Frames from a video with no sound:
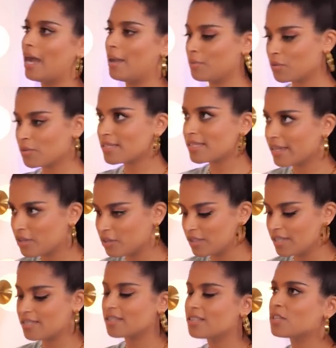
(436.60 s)
I'm gonna recycle
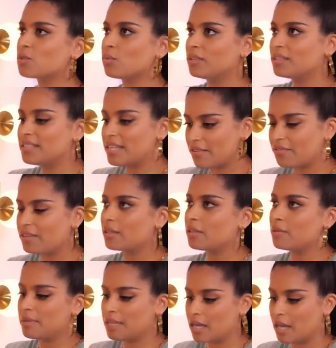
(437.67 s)
this. This will
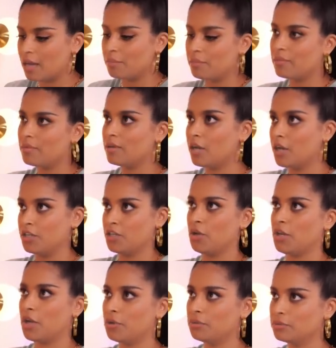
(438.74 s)
definitely become a
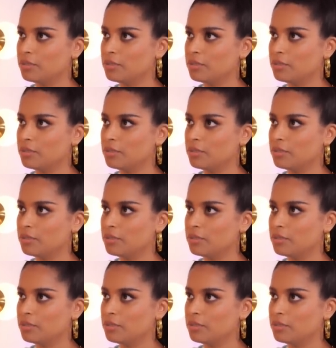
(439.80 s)
yo-yo.